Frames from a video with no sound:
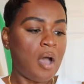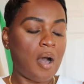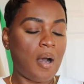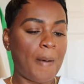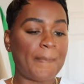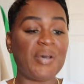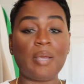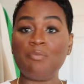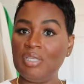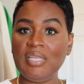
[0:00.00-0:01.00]
Um, but
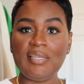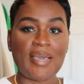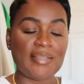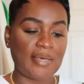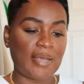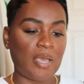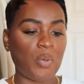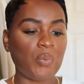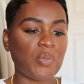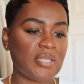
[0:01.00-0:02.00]
I really like that I
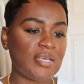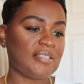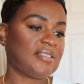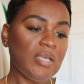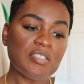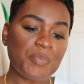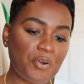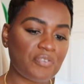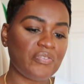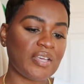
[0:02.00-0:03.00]
went with this. It's
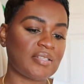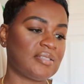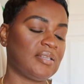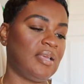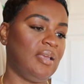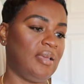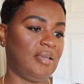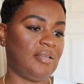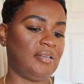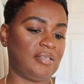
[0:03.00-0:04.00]
perfect
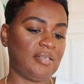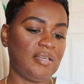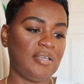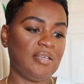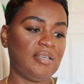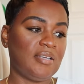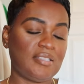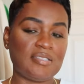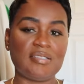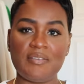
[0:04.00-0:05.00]
and
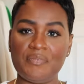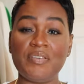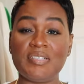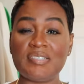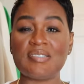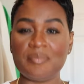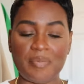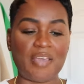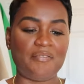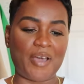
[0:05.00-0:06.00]
it's it fits
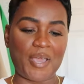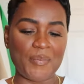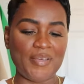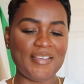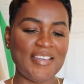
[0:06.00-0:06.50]
my vibe.